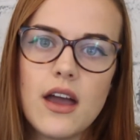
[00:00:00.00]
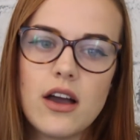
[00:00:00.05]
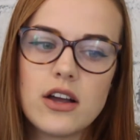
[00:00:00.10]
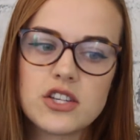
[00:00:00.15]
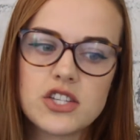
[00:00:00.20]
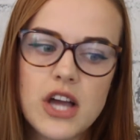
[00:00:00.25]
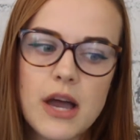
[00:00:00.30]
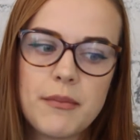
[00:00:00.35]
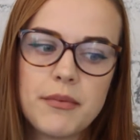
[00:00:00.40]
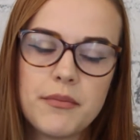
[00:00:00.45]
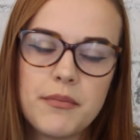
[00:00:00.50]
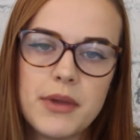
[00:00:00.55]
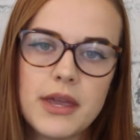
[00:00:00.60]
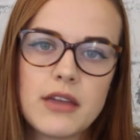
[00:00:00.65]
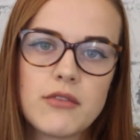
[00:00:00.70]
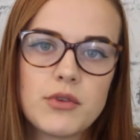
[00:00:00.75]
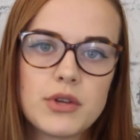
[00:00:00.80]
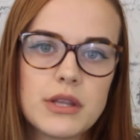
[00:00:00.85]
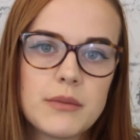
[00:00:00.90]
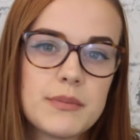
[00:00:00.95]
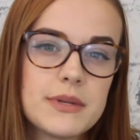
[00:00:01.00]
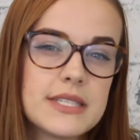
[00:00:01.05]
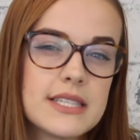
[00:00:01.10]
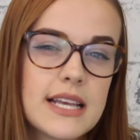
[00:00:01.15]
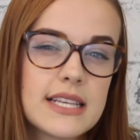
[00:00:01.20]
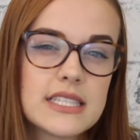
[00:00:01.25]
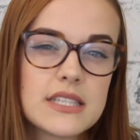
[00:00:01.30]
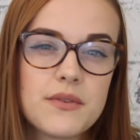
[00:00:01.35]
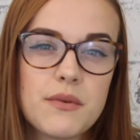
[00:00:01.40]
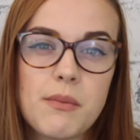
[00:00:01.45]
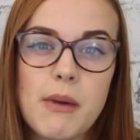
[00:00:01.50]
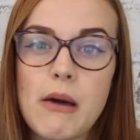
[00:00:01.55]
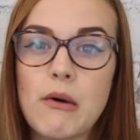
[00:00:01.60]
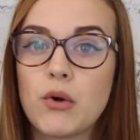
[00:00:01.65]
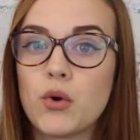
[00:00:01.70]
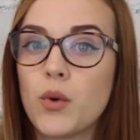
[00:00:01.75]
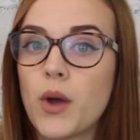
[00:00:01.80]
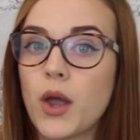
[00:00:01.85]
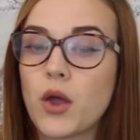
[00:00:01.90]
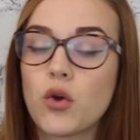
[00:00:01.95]
on top of being really possessive about
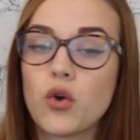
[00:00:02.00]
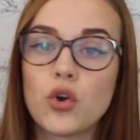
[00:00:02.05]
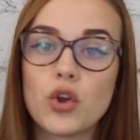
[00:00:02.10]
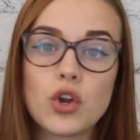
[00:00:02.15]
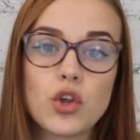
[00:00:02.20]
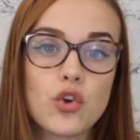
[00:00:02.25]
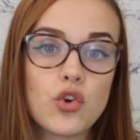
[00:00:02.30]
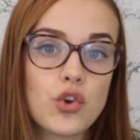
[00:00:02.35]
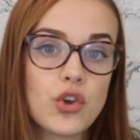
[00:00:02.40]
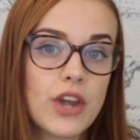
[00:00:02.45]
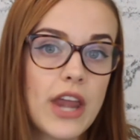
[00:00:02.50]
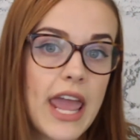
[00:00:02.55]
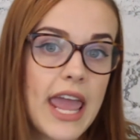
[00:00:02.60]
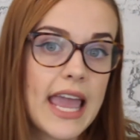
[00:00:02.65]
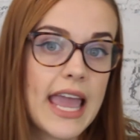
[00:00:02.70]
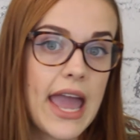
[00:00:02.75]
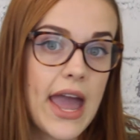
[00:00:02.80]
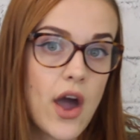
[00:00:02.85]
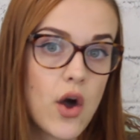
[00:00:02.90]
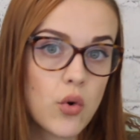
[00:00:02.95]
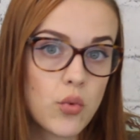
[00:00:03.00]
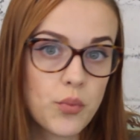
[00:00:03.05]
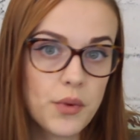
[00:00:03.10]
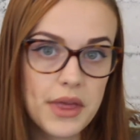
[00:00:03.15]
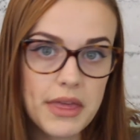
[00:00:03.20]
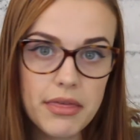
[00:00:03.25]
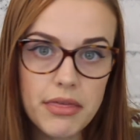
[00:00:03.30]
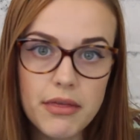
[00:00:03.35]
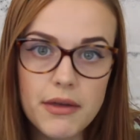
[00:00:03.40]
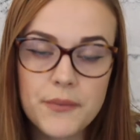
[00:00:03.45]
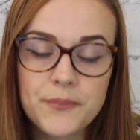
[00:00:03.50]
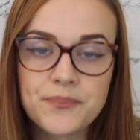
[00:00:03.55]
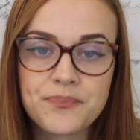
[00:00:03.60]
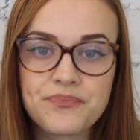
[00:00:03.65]
who I could and couldn't hang out with,